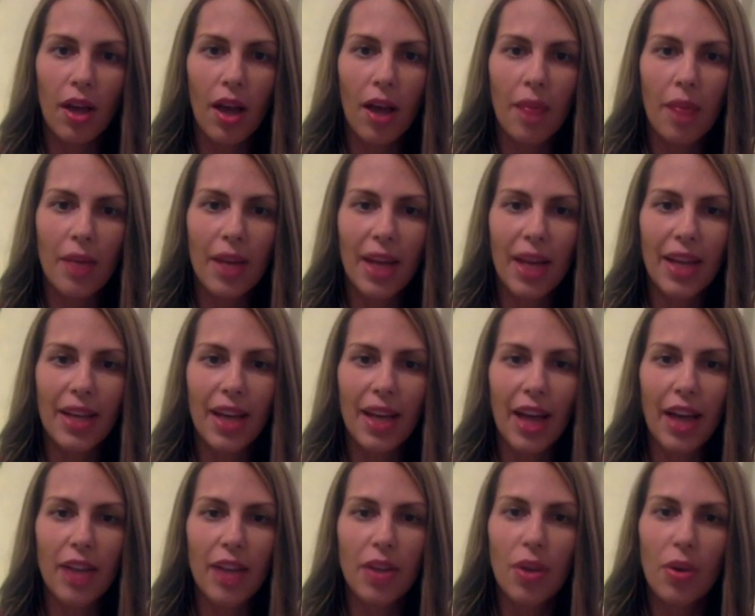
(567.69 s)
I mean, I
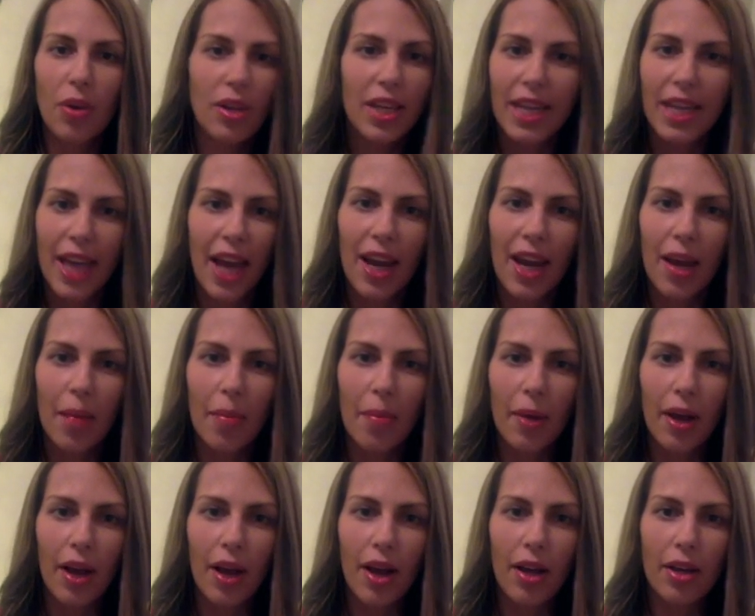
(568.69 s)
totally get it,
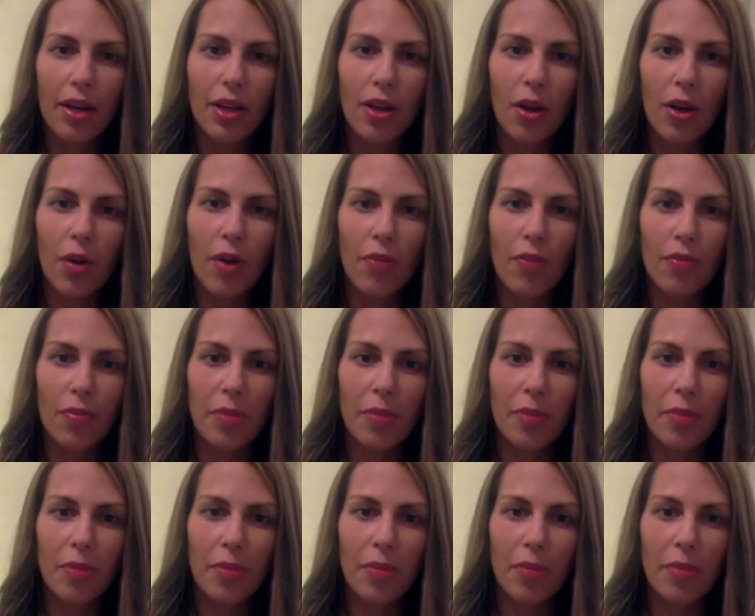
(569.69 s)
but, you know,